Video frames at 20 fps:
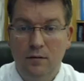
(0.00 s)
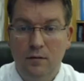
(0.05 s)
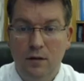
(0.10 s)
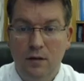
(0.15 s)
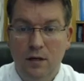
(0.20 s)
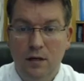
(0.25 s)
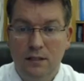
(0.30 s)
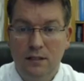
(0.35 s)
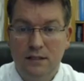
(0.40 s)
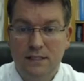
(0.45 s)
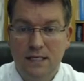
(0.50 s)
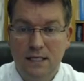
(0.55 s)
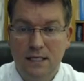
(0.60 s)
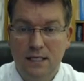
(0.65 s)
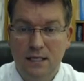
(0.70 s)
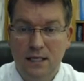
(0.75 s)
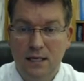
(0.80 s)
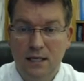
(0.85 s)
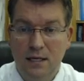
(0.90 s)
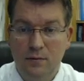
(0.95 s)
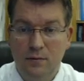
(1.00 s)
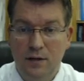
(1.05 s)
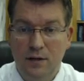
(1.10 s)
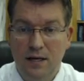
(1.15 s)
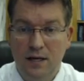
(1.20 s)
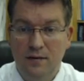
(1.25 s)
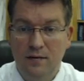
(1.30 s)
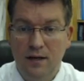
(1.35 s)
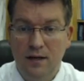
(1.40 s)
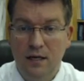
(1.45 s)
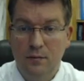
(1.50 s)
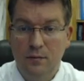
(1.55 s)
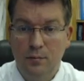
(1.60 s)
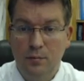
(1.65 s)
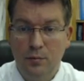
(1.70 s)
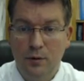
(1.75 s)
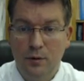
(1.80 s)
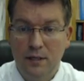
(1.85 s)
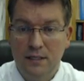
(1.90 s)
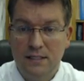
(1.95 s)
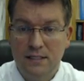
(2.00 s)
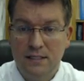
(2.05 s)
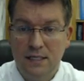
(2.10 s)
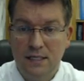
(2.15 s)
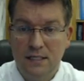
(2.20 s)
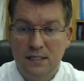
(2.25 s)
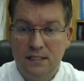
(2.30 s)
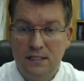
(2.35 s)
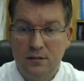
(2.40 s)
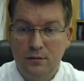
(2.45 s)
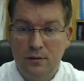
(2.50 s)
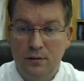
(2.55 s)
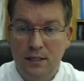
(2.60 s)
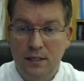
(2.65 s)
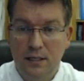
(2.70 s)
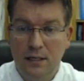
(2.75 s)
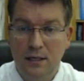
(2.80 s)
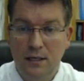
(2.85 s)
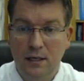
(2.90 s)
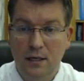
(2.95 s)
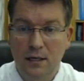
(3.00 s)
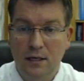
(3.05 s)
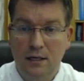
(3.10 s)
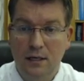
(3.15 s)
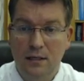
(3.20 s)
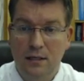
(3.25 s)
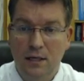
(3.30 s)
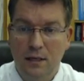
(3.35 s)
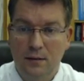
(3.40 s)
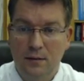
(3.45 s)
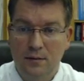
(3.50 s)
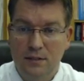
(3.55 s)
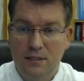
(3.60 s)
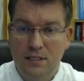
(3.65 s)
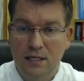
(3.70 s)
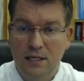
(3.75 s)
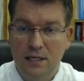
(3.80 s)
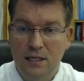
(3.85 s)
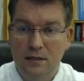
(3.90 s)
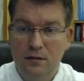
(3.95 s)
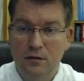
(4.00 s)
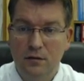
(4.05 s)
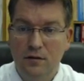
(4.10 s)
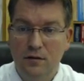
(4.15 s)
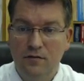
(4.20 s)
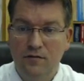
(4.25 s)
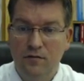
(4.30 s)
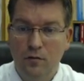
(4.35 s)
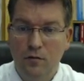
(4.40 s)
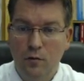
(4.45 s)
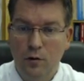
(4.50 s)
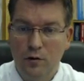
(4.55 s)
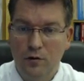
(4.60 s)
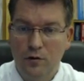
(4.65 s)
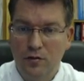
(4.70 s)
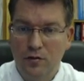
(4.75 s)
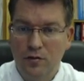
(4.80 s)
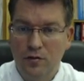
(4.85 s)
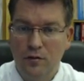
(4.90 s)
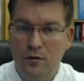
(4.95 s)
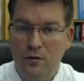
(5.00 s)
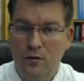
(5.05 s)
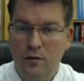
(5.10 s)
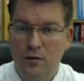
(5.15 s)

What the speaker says: When all is said and done, we have 8.63 times 10 to the 4th